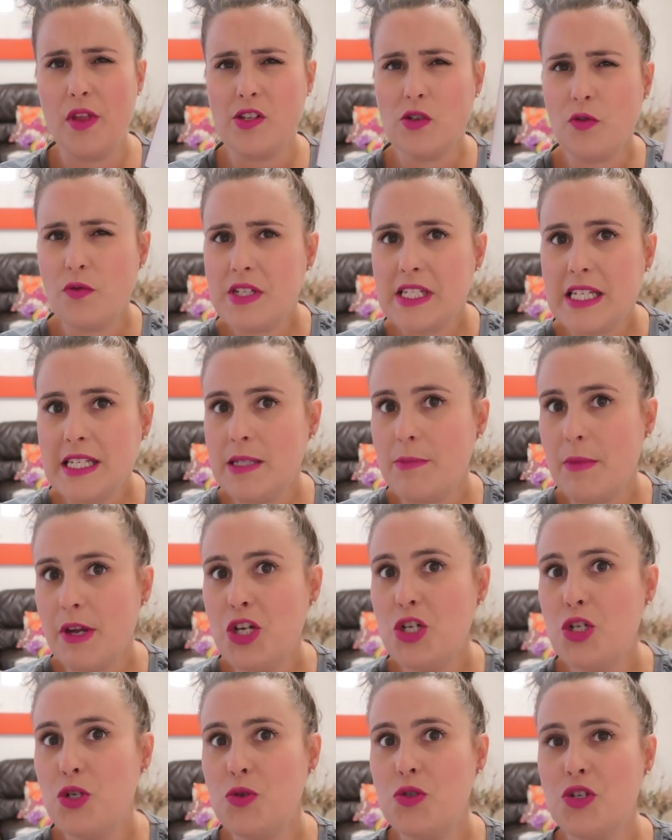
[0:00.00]
There's obviously some
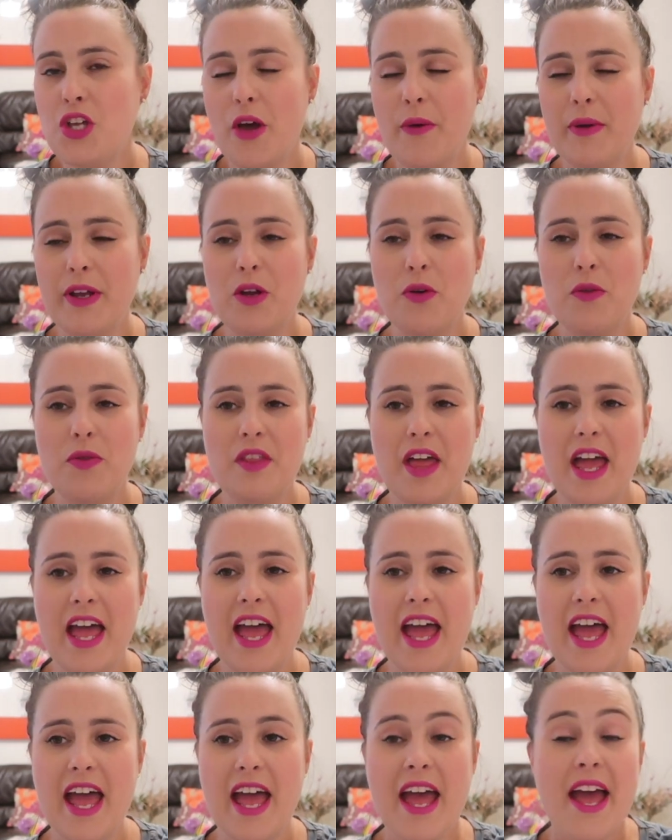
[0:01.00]
issues going on
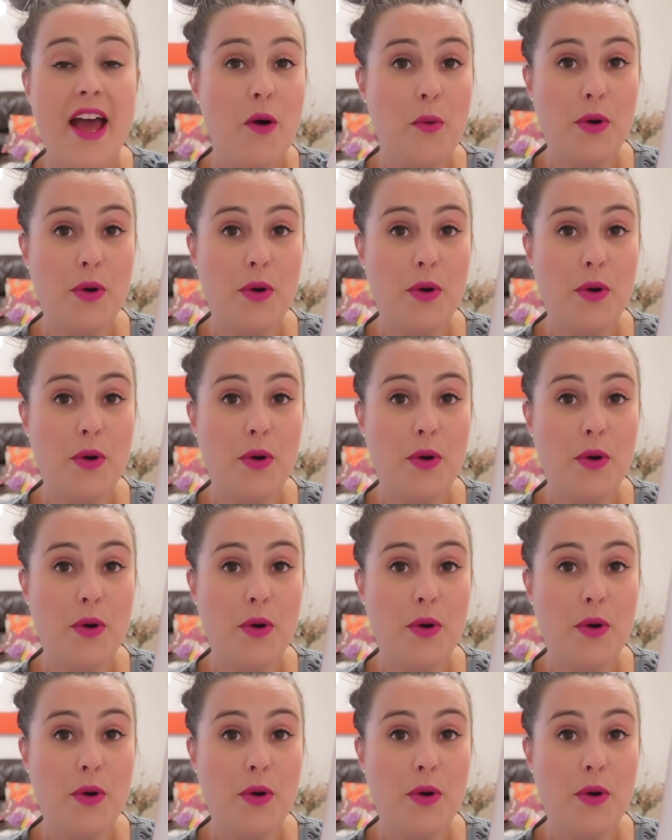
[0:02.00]
there,